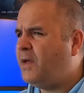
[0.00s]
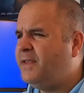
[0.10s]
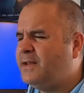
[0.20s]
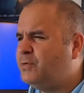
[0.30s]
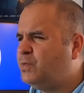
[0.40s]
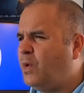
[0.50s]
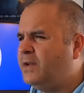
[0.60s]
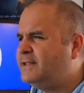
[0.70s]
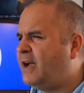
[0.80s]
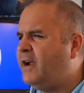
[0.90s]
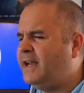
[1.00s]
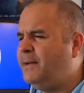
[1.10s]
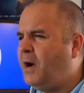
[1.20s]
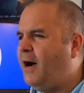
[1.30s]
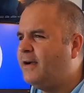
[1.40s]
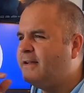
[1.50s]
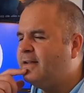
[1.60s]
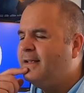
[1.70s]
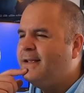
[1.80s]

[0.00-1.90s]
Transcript: I think there was one tiny mark